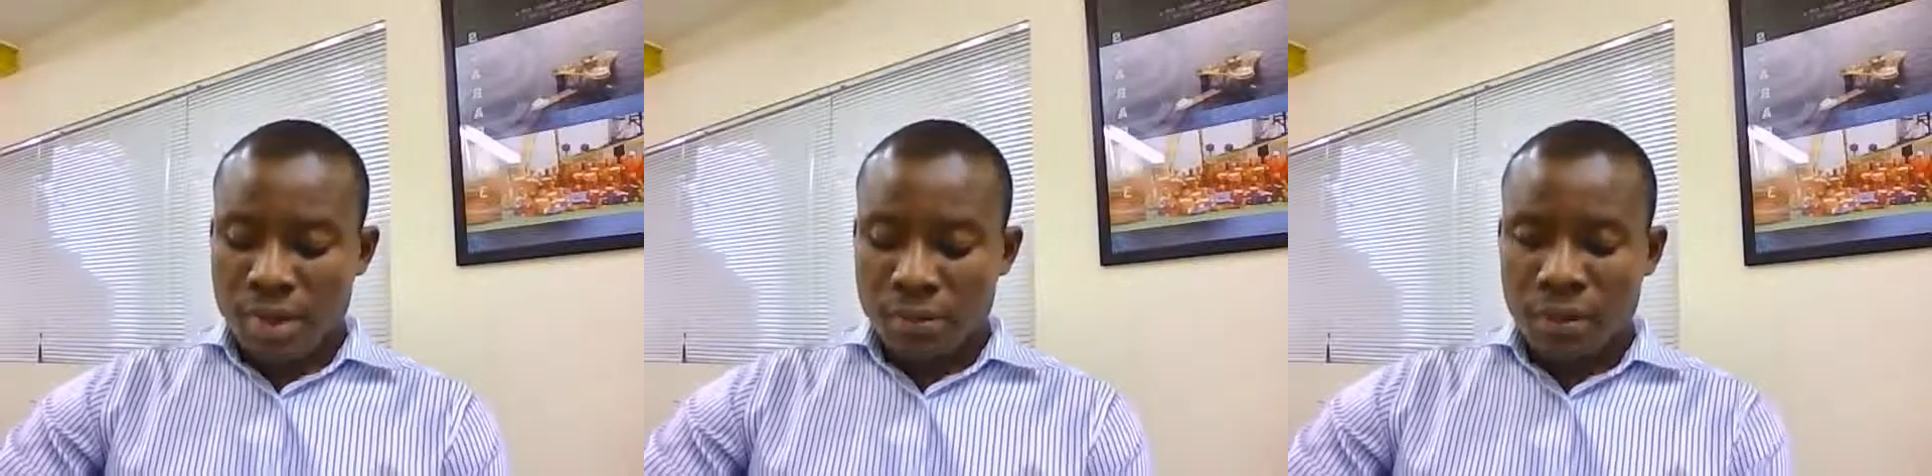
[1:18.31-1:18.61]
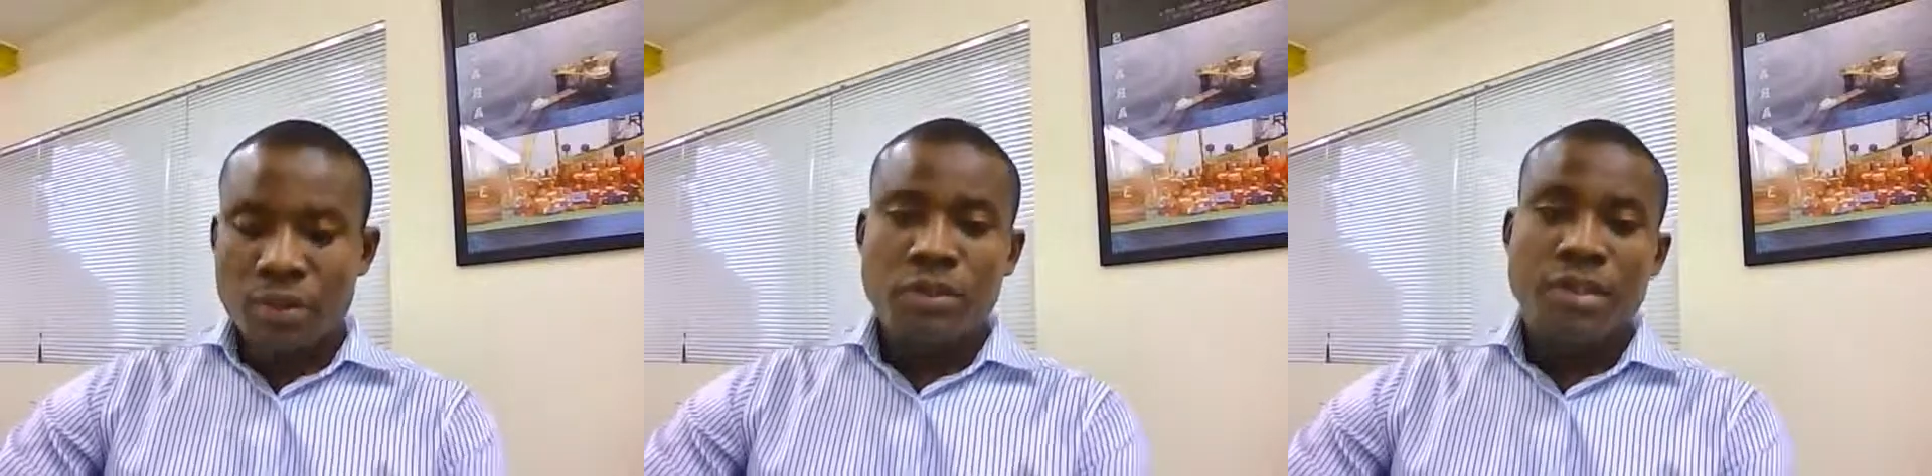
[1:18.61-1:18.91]
I'm
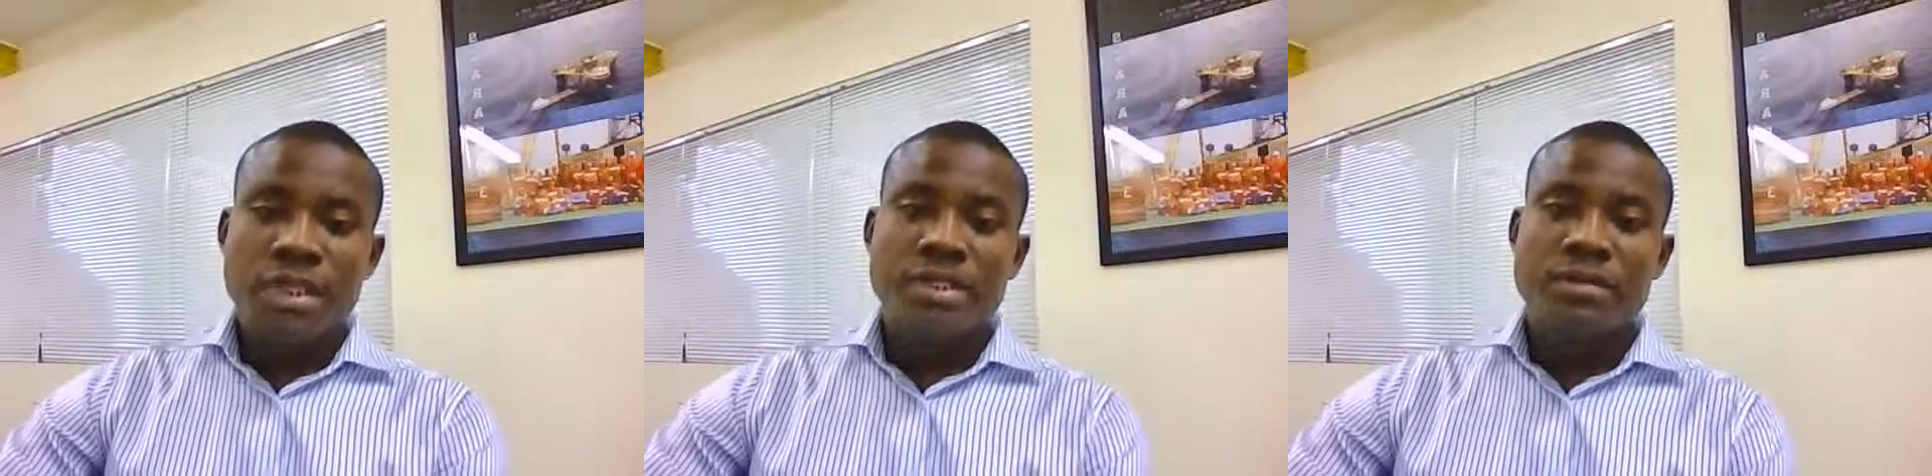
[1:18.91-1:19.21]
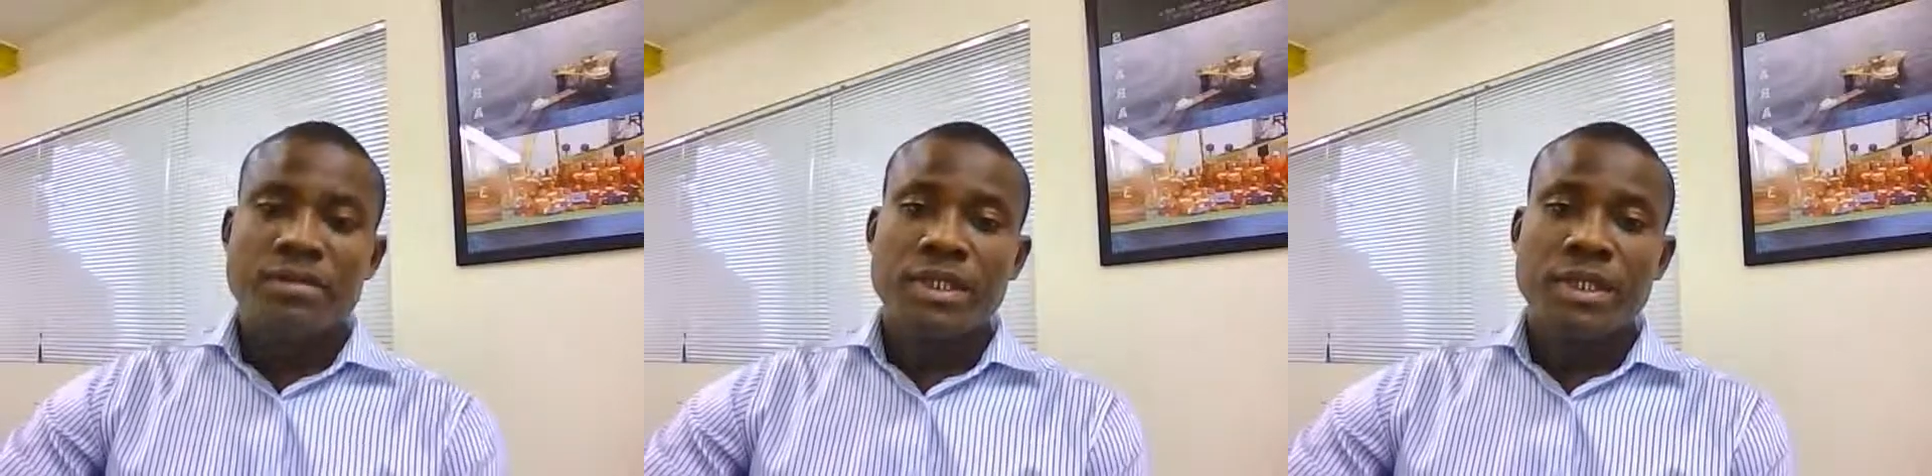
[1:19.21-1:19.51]
going to take
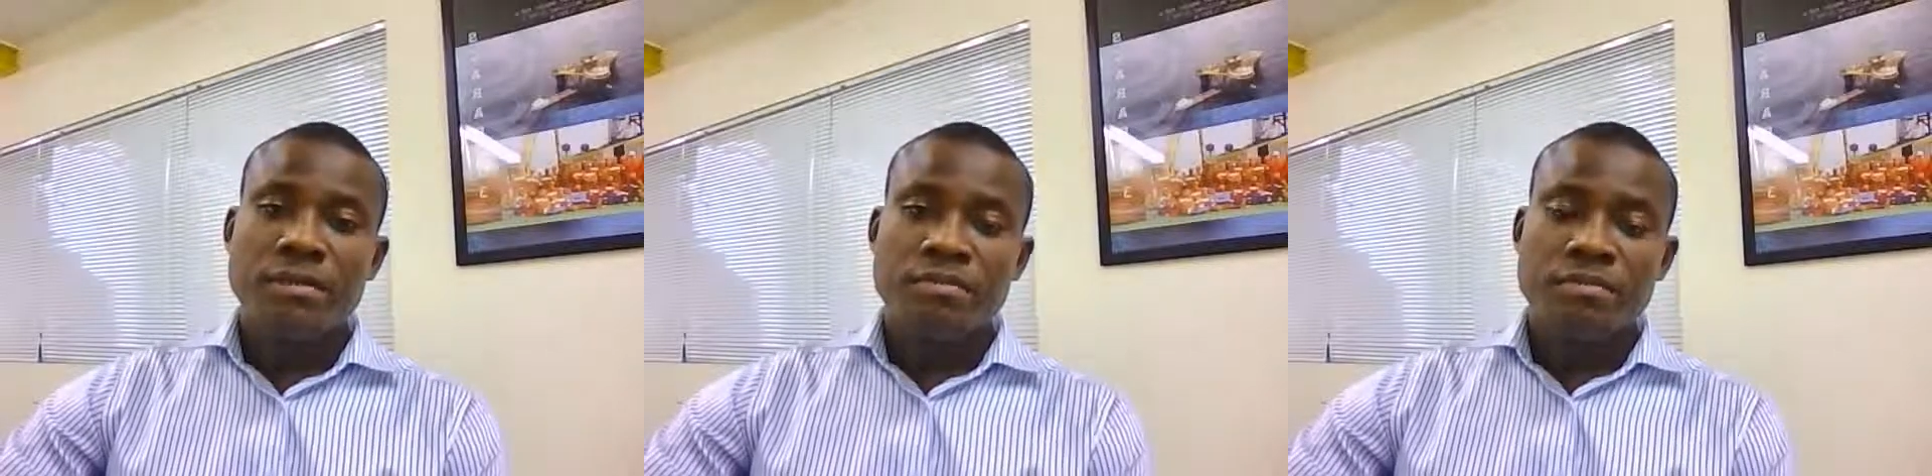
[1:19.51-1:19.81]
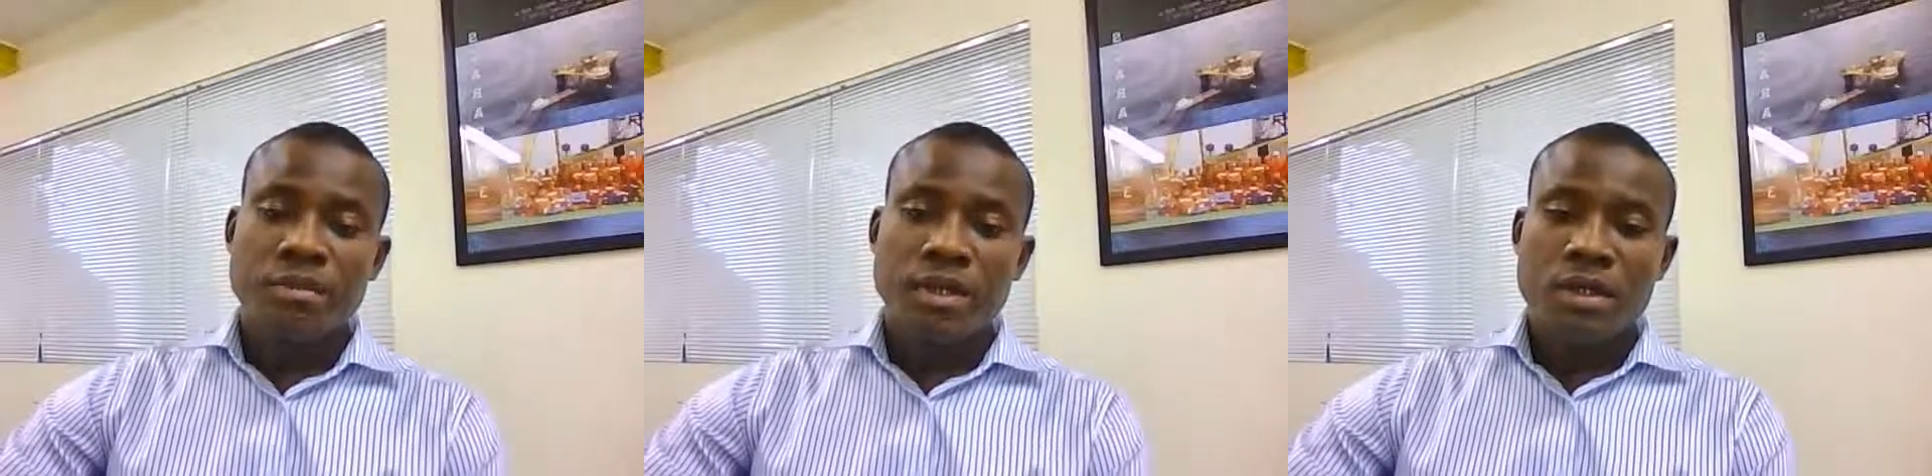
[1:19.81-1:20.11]
some time,
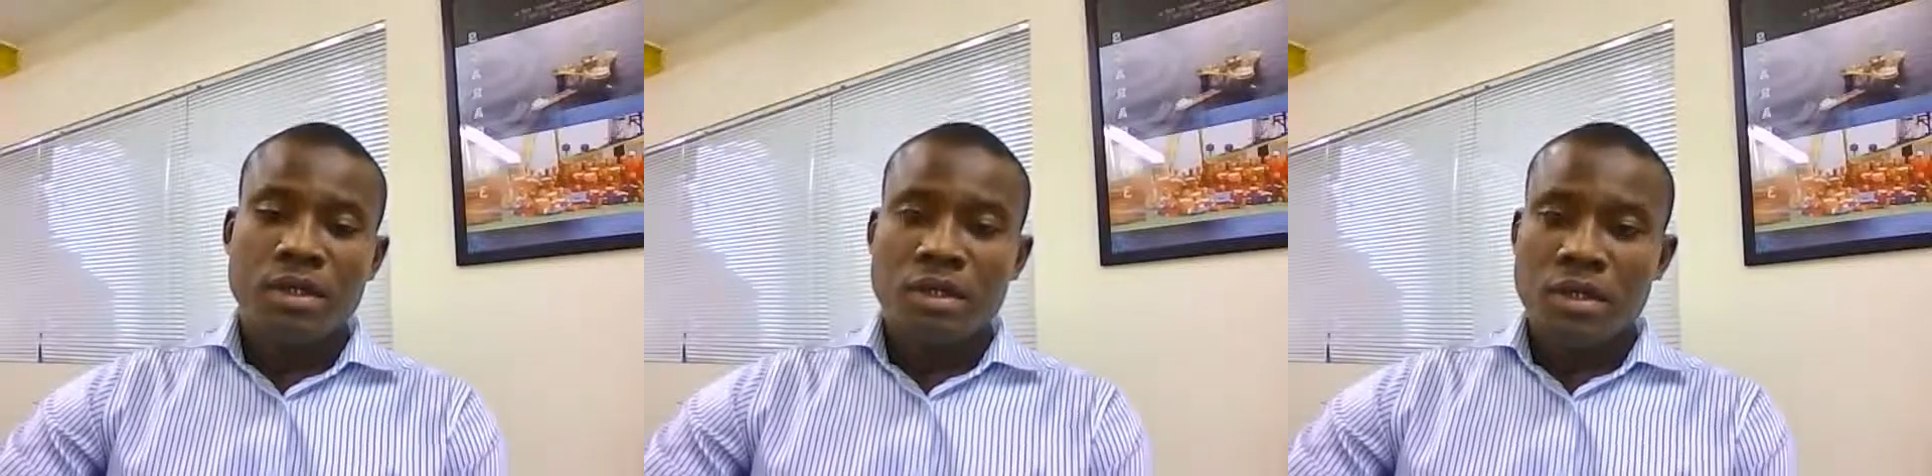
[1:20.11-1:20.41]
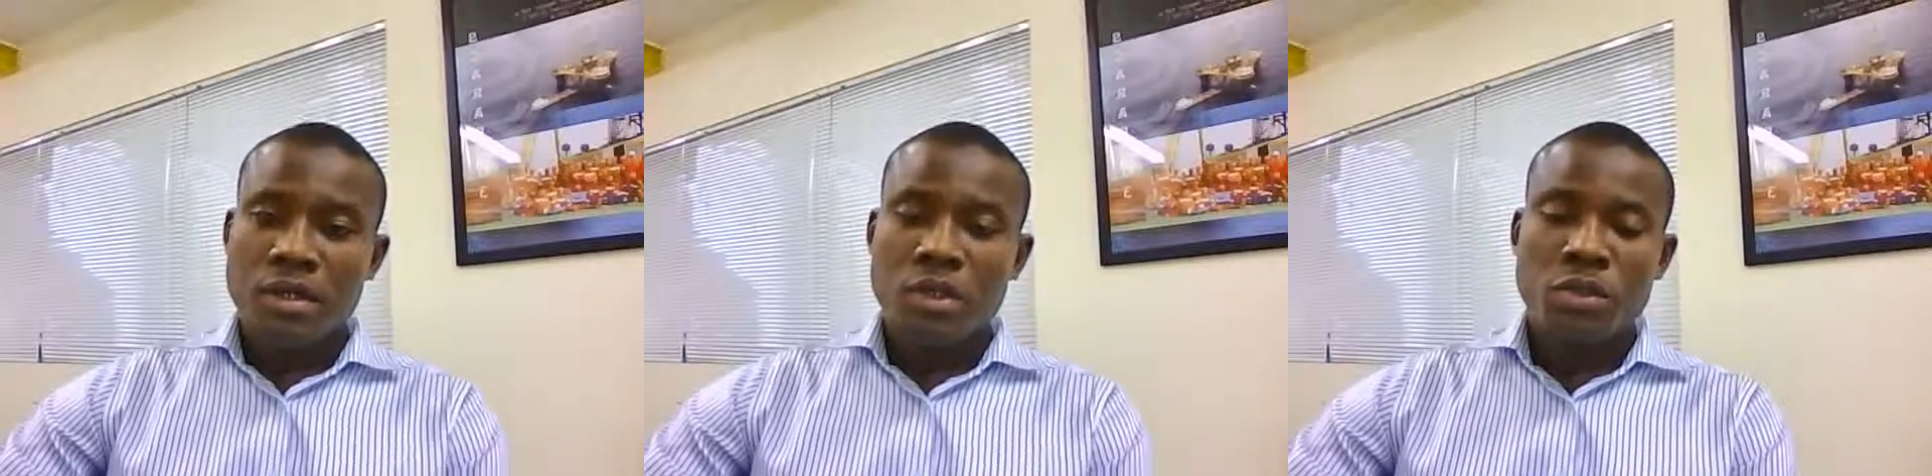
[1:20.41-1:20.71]

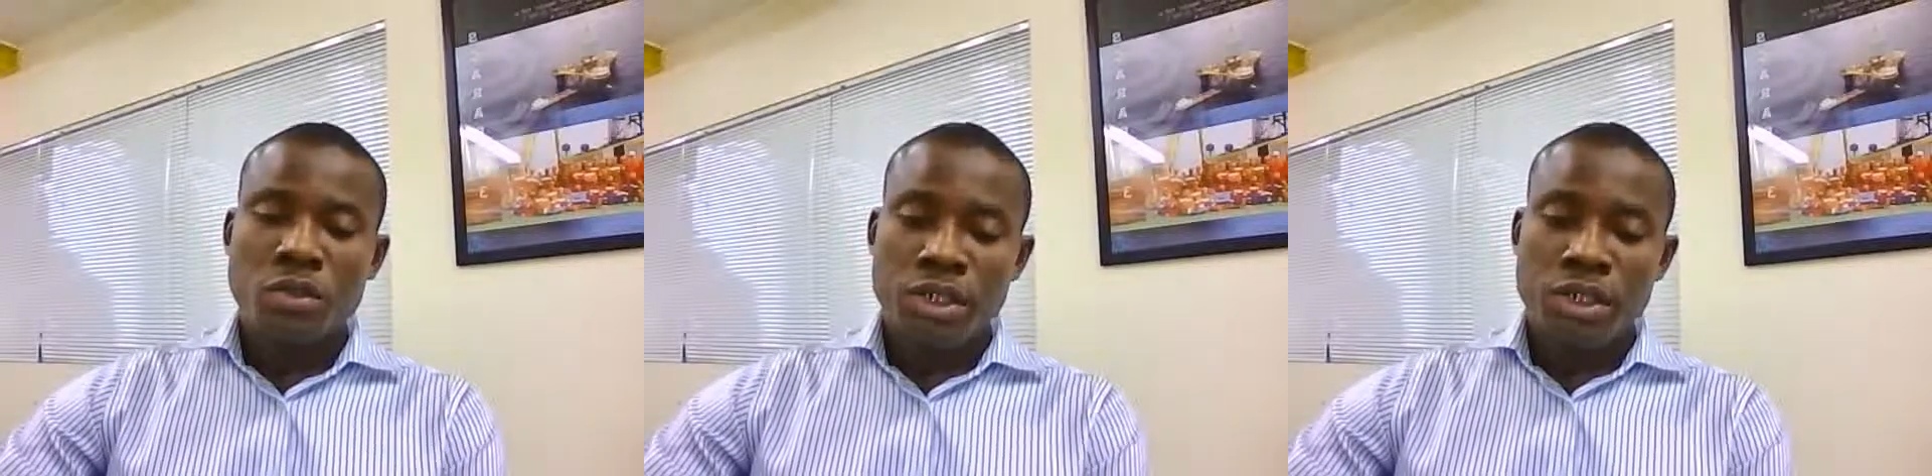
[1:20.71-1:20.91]
a short